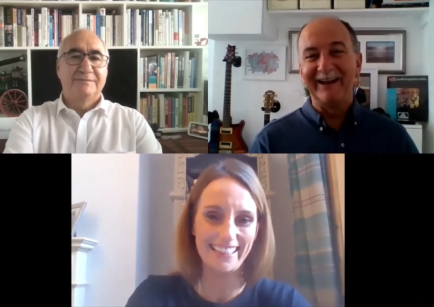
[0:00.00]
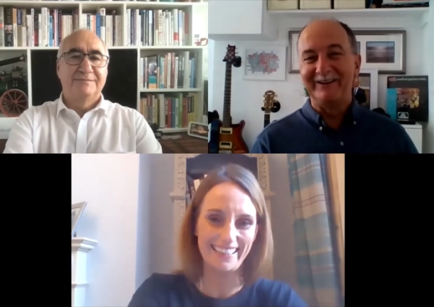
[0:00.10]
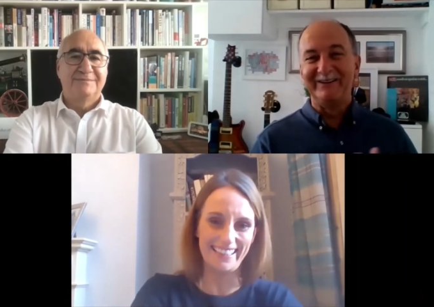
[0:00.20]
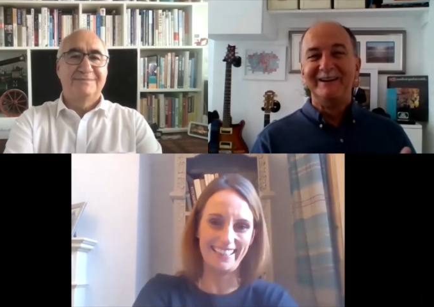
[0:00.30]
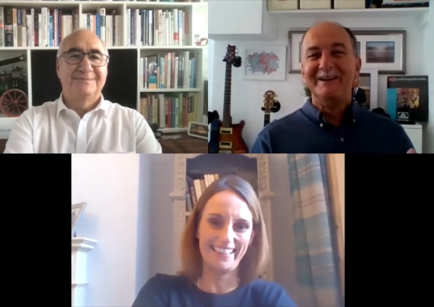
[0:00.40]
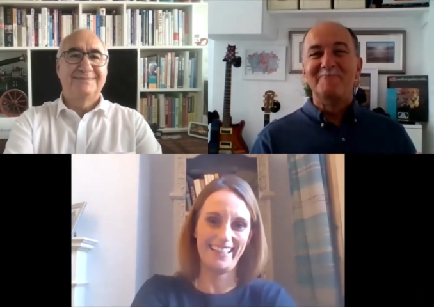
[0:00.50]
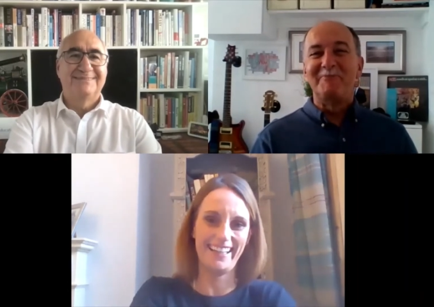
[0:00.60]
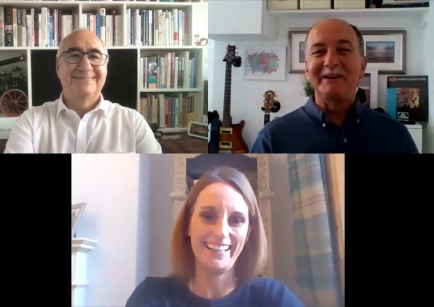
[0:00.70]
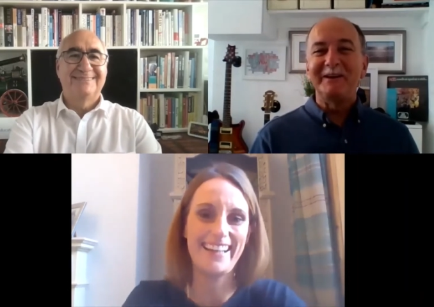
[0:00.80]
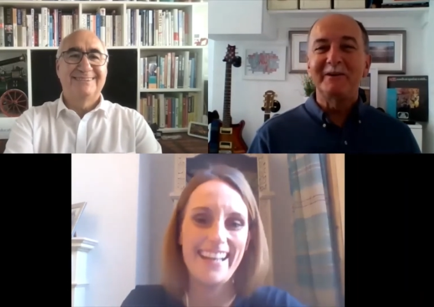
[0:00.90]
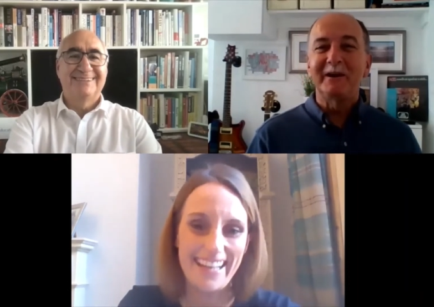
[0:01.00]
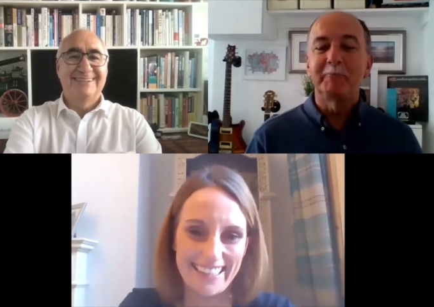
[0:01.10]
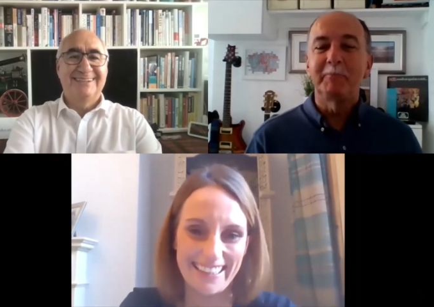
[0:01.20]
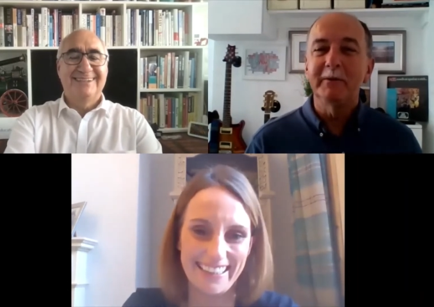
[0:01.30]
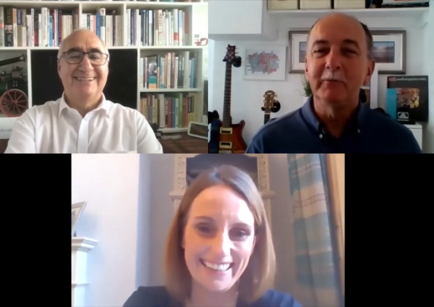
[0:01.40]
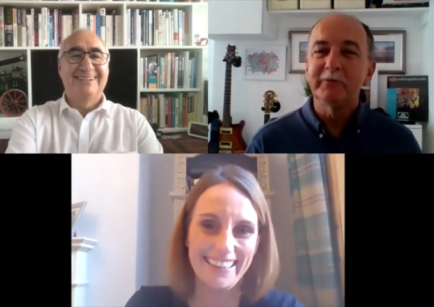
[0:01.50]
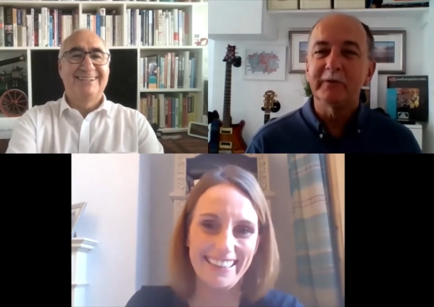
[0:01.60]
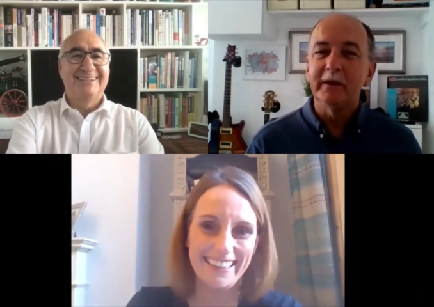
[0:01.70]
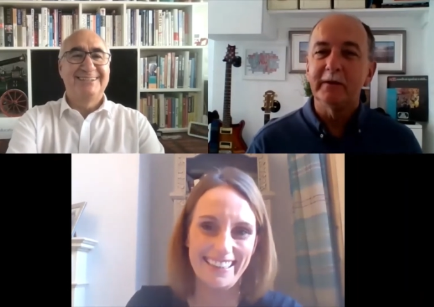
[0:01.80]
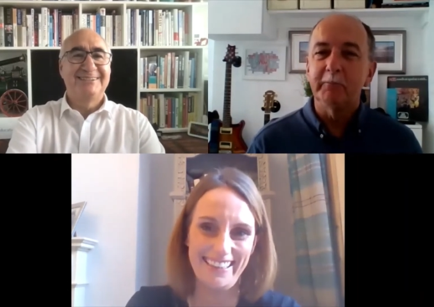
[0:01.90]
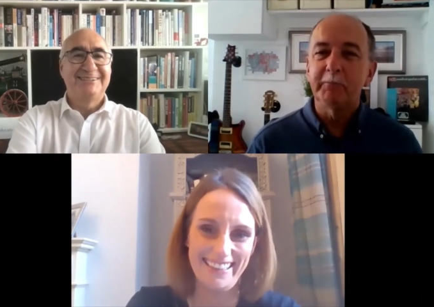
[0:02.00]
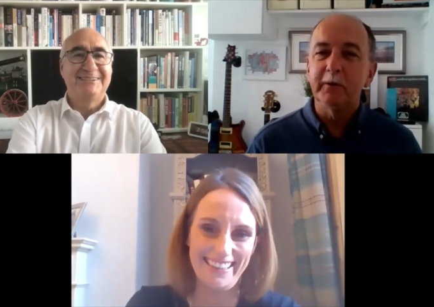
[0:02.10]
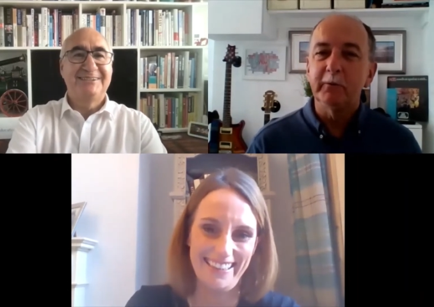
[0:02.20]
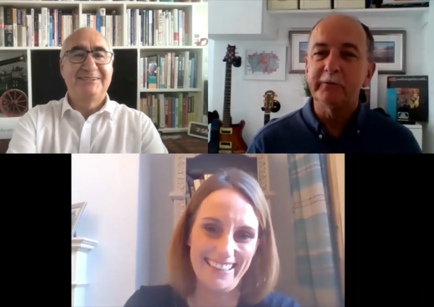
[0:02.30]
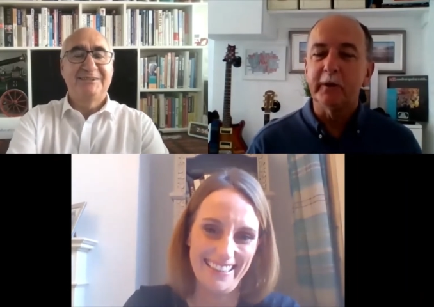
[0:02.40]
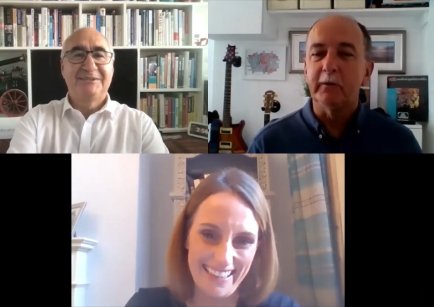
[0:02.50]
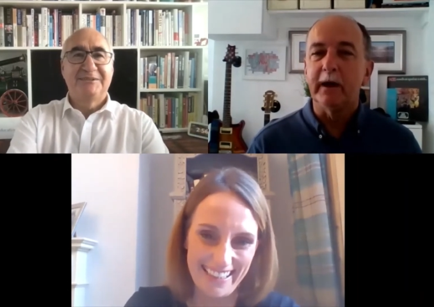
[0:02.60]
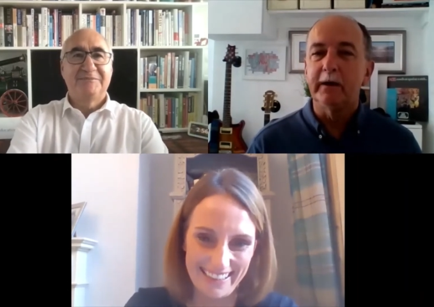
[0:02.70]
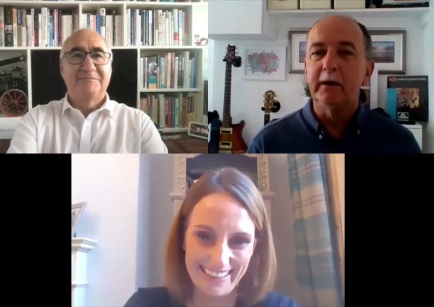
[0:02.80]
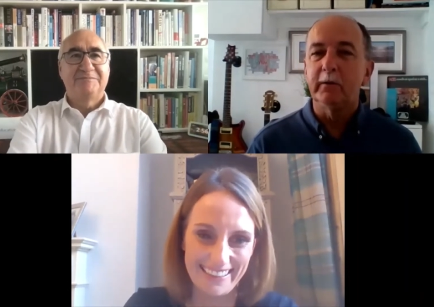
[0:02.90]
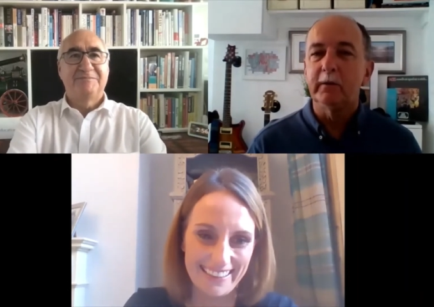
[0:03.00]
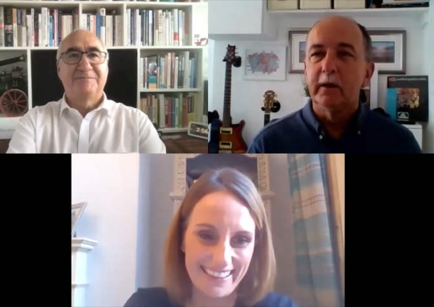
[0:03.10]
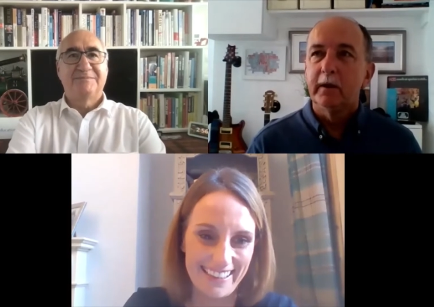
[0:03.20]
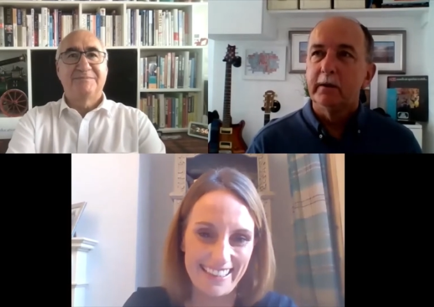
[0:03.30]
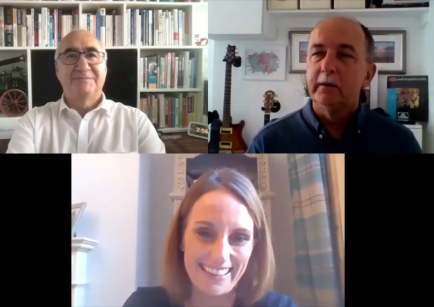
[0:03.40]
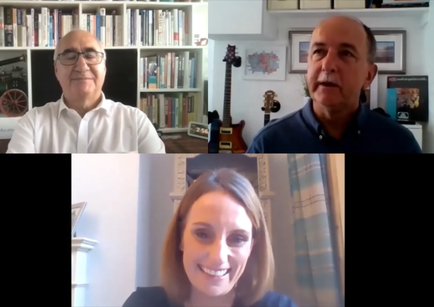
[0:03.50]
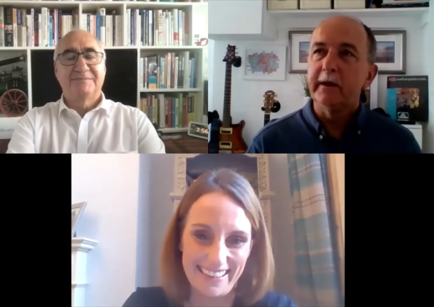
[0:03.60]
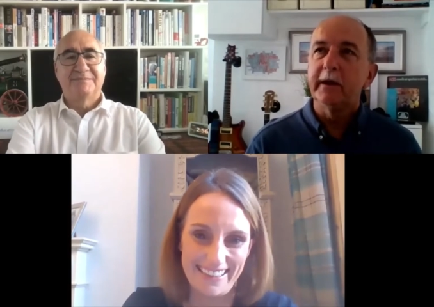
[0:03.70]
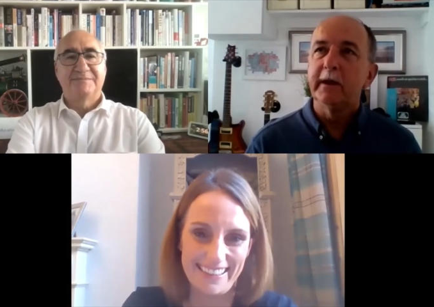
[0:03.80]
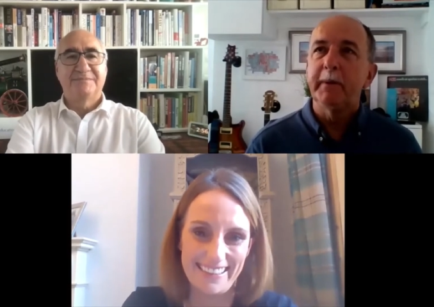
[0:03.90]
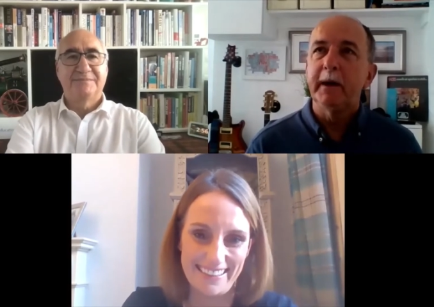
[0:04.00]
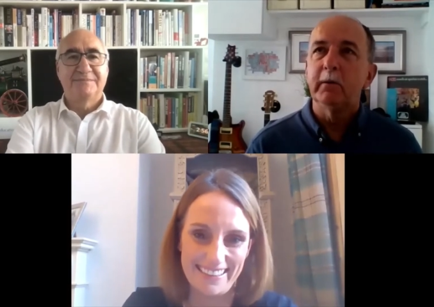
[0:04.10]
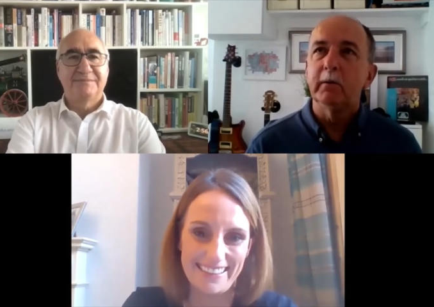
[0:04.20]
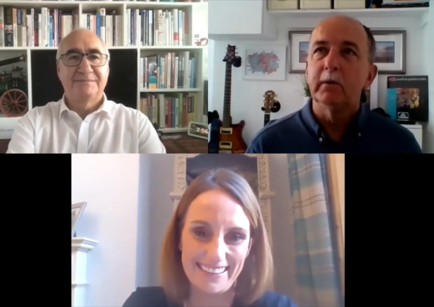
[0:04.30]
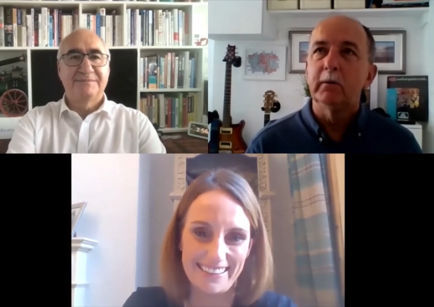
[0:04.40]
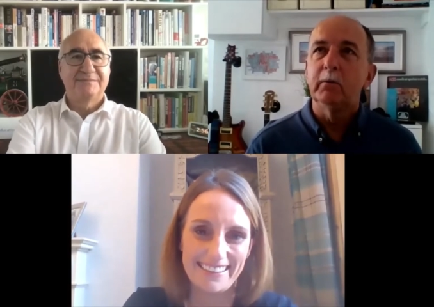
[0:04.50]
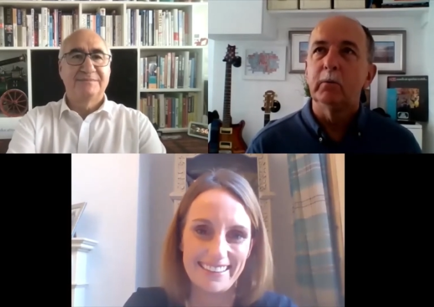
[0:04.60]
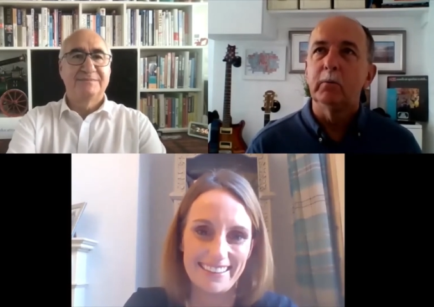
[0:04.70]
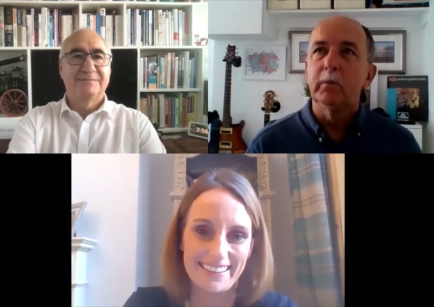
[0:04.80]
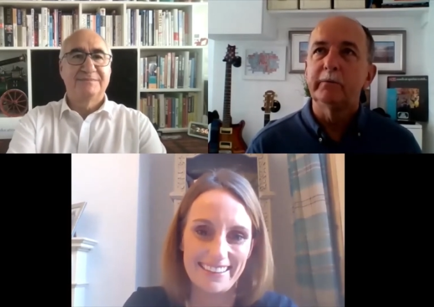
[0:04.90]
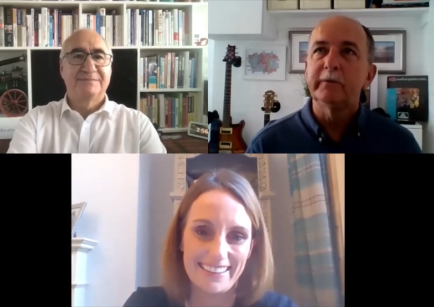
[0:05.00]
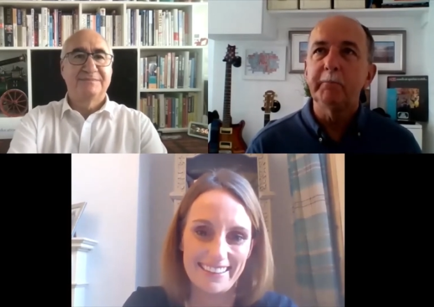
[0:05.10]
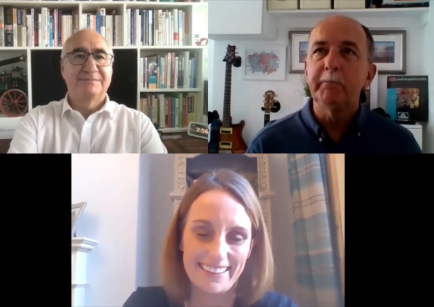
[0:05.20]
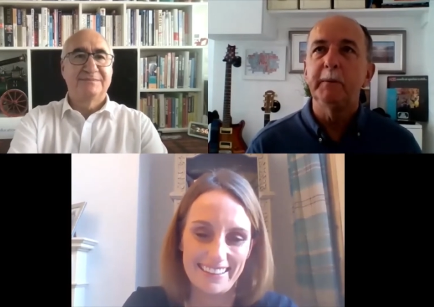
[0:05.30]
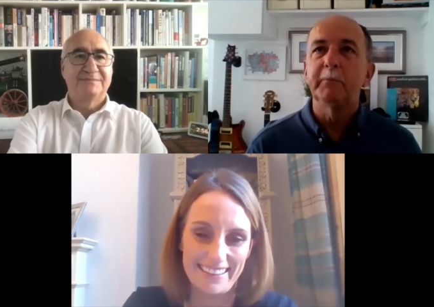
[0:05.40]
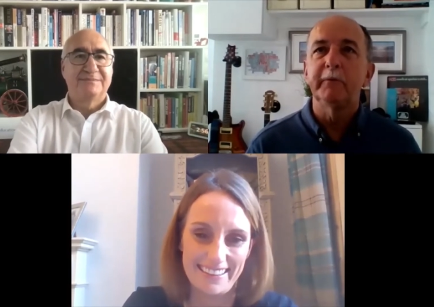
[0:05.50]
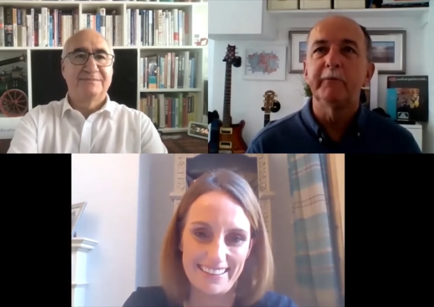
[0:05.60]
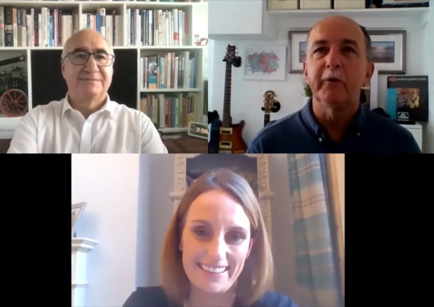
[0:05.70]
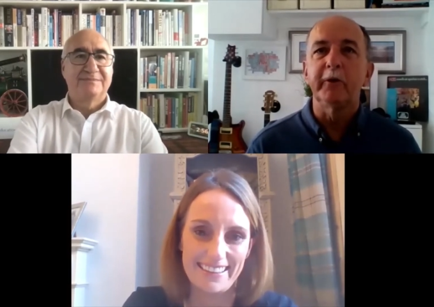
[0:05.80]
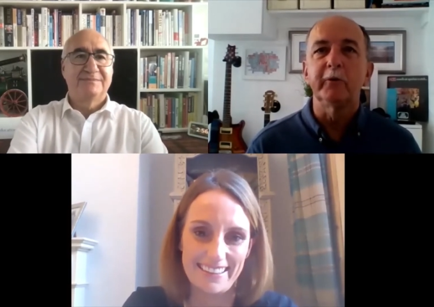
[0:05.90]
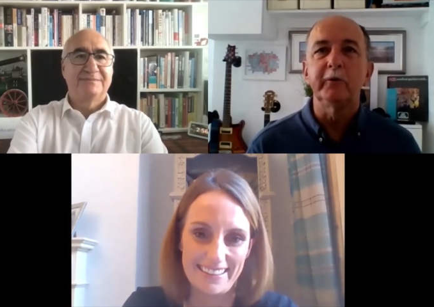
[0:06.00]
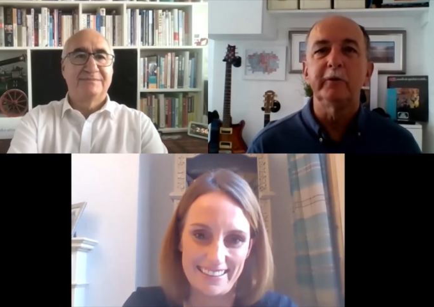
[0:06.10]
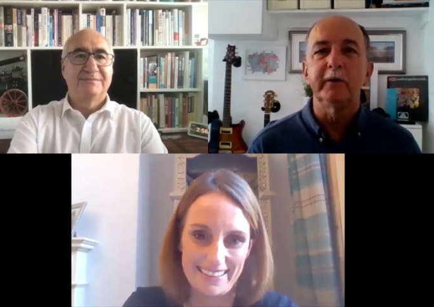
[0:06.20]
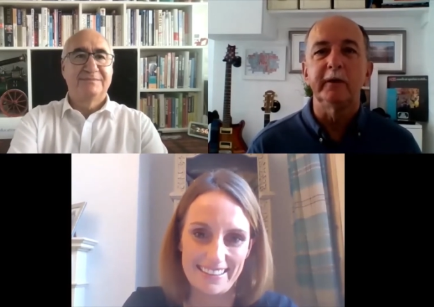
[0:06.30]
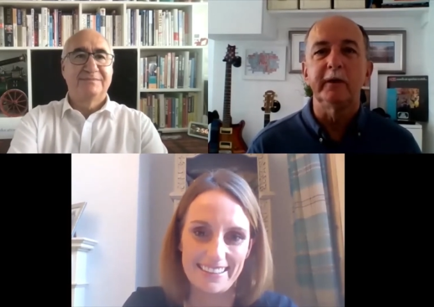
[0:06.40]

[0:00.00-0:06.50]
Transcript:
Speaker 1: know, but, you know, but it was, it, but also, you know, thinking about some people are very good at